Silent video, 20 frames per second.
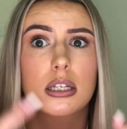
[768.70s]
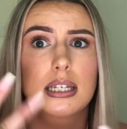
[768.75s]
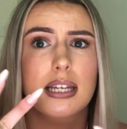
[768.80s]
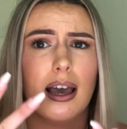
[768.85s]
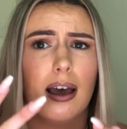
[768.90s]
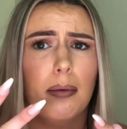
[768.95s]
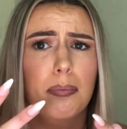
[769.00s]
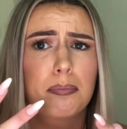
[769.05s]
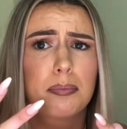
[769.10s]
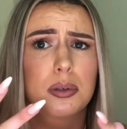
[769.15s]

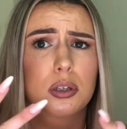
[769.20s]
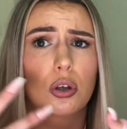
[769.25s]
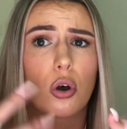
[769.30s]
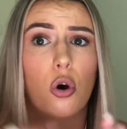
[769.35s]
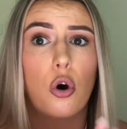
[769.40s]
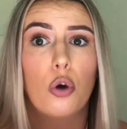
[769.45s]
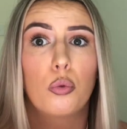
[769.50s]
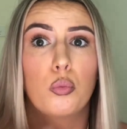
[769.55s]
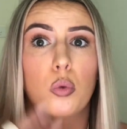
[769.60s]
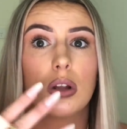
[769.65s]
tips
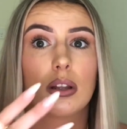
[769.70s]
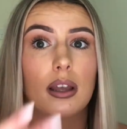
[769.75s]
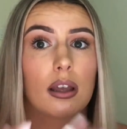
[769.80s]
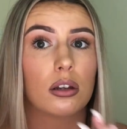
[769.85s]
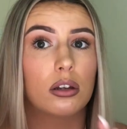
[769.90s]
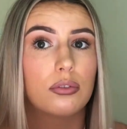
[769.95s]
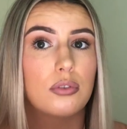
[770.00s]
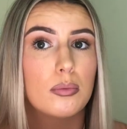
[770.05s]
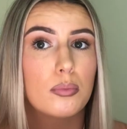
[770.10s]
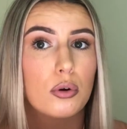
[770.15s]
on what the
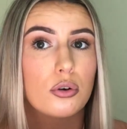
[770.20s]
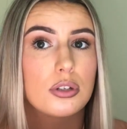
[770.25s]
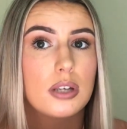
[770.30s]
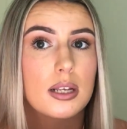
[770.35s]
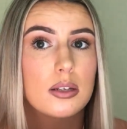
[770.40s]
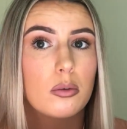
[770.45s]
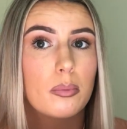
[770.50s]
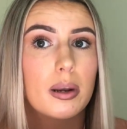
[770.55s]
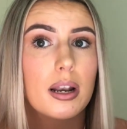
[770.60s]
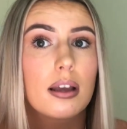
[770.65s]
interview
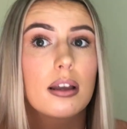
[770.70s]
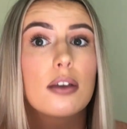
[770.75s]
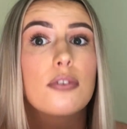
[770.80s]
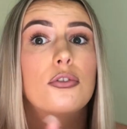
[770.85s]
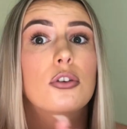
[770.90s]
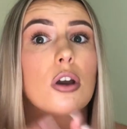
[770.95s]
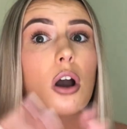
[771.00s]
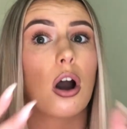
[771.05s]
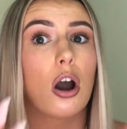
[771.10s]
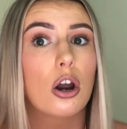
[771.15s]
process will be like.
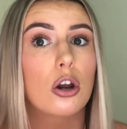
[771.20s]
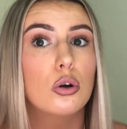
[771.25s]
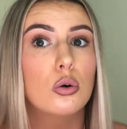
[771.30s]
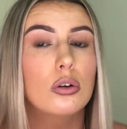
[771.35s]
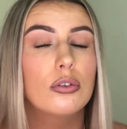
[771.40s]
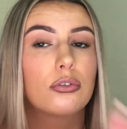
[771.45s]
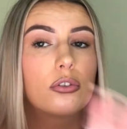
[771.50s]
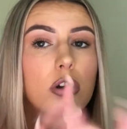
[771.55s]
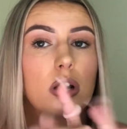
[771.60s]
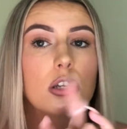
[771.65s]
If you are
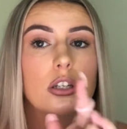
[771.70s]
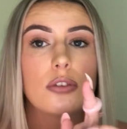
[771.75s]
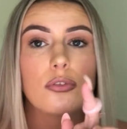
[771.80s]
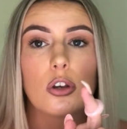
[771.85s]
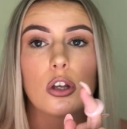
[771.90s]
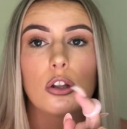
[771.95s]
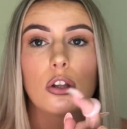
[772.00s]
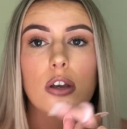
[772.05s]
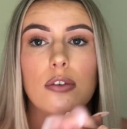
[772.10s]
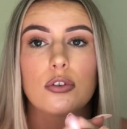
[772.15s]
going for an
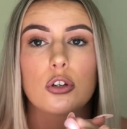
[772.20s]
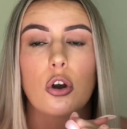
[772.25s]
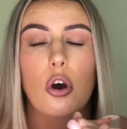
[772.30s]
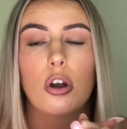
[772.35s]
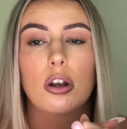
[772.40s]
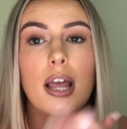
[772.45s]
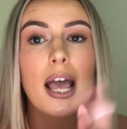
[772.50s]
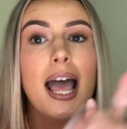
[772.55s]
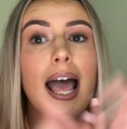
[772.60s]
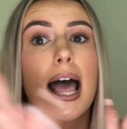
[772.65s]
interview at Louis
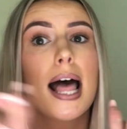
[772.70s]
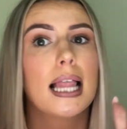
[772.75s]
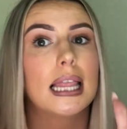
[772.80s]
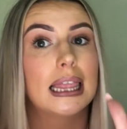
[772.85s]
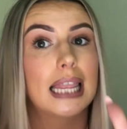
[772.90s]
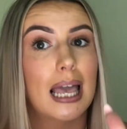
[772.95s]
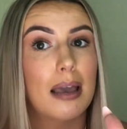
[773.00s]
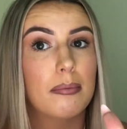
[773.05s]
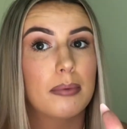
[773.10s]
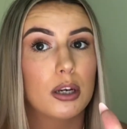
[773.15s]
Vuitton,
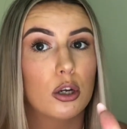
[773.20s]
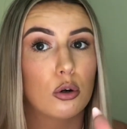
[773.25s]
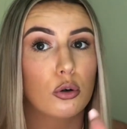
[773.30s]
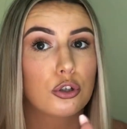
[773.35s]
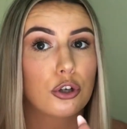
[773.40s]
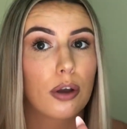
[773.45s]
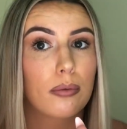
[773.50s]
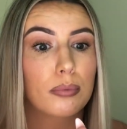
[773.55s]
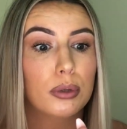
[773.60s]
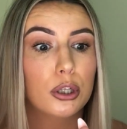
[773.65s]
let me know
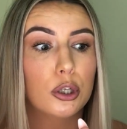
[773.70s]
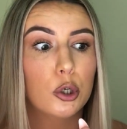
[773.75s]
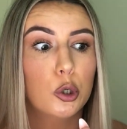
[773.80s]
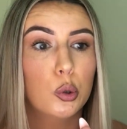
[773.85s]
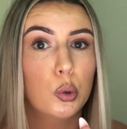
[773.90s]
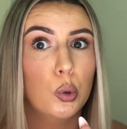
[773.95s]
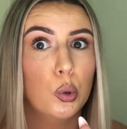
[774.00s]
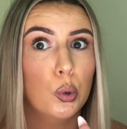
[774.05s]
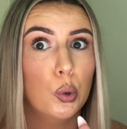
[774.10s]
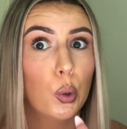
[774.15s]
down
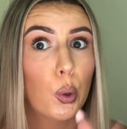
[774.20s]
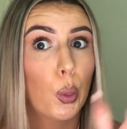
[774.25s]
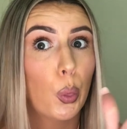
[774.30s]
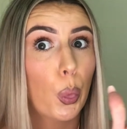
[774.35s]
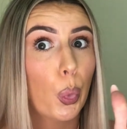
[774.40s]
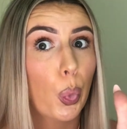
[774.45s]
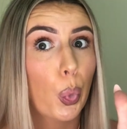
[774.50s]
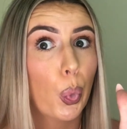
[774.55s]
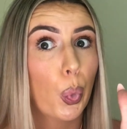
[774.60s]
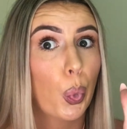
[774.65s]

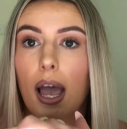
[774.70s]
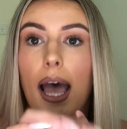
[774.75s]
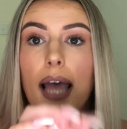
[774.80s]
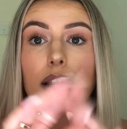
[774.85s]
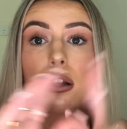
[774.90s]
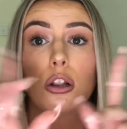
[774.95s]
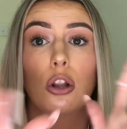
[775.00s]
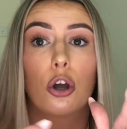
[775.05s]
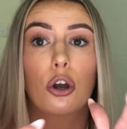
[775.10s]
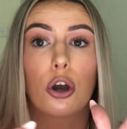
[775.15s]
below.
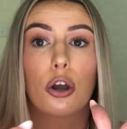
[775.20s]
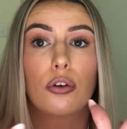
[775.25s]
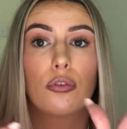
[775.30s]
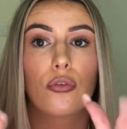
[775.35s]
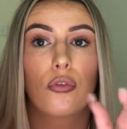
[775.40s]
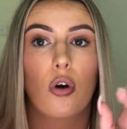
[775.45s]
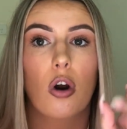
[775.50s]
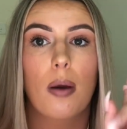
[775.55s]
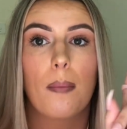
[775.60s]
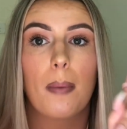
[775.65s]
And look
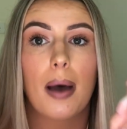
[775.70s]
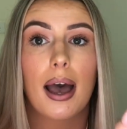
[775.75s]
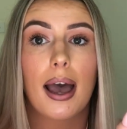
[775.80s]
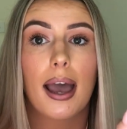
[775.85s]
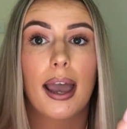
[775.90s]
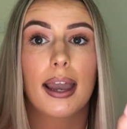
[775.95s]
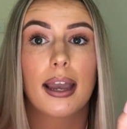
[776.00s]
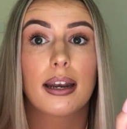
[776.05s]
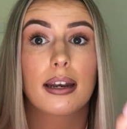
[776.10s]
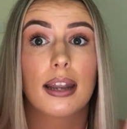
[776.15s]
out for
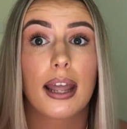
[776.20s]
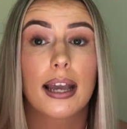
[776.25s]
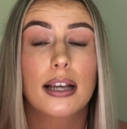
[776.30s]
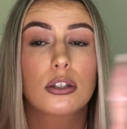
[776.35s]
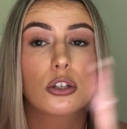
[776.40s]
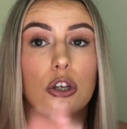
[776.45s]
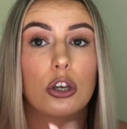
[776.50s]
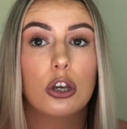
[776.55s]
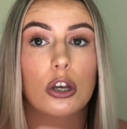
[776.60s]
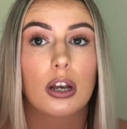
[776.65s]
my
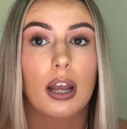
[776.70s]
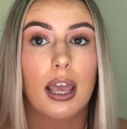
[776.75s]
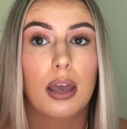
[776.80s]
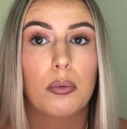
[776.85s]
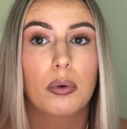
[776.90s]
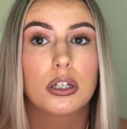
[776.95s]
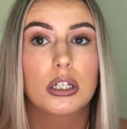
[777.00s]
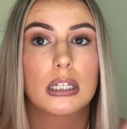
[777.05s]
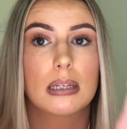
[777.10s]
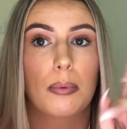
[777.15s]
next Q&A,
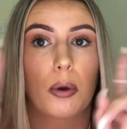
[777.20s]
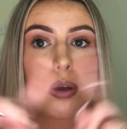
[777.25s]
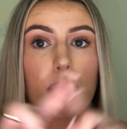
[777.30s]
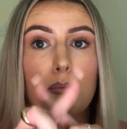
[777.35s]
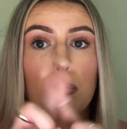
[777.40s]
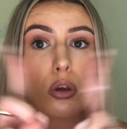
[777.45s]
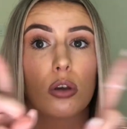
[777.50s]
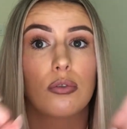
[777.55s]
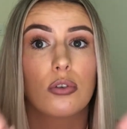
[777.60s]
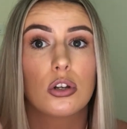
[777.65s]
which is about
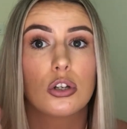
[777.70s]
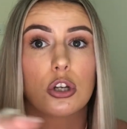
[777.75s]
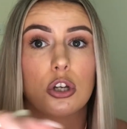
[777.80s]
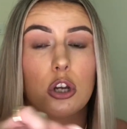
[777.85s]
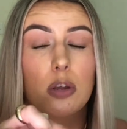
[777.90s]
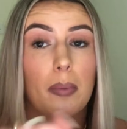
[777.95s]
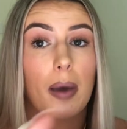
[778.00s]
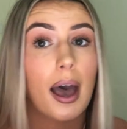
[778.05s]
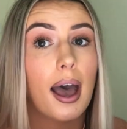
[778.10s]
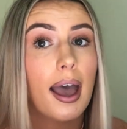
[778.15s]
moving to
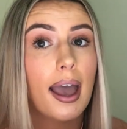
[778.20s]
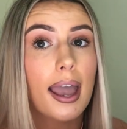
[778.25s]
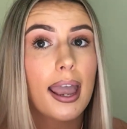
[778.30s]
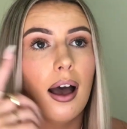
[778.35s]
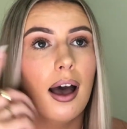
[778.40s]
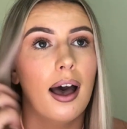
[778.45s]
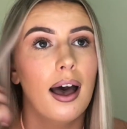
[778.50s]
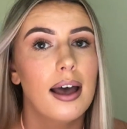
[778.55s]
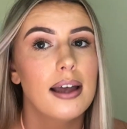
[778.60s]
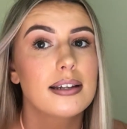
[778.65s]

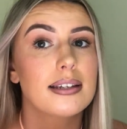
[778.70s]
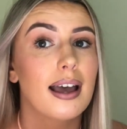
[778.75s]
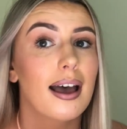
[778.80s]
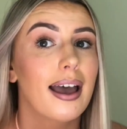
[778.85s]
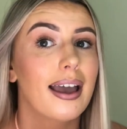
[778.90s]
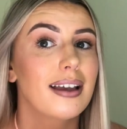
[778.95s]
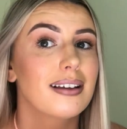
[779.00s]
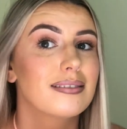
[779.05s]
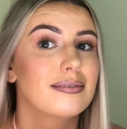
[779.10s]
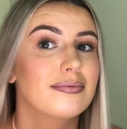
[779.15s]
Dubai. And
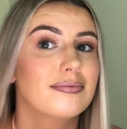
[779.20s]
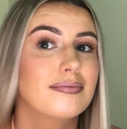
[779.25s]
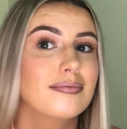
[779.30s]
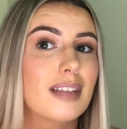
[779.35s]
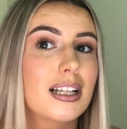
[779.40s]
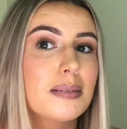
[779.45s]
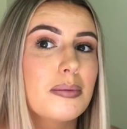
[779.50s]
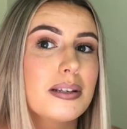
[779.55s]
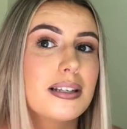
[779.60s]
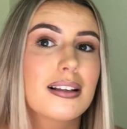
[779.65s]

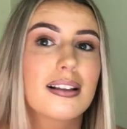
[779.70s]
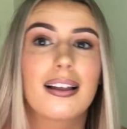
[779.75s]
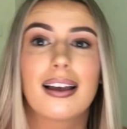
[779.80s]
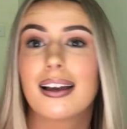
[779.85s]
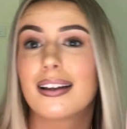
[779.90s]
that's basically